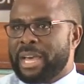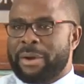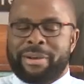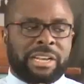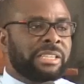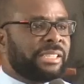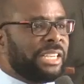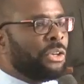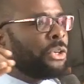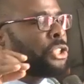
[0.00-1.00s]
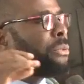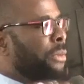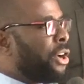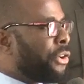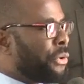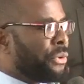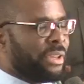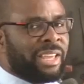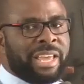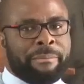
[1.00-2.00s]
I want to see you tomorrow
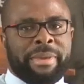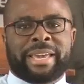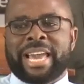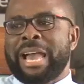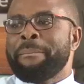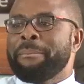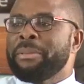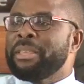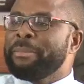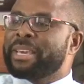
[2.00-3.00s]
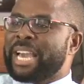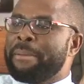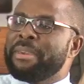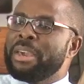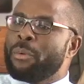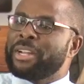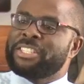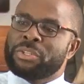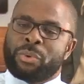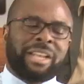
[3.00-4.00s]
becoming
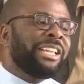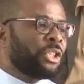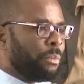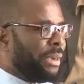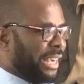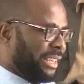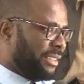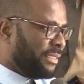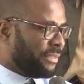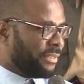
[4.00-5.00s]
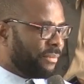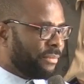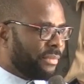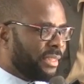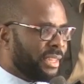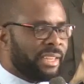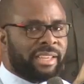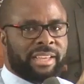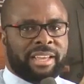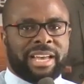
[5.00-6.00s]
what you wanted to be.
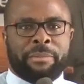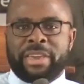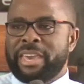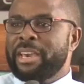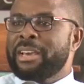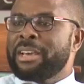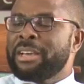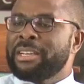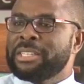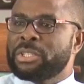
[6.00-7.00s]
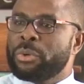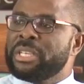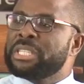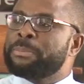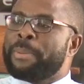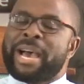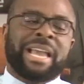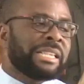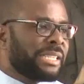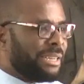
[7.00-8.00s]
I'm here to
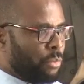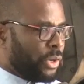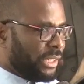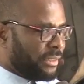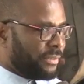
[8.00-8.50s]
inspire someone.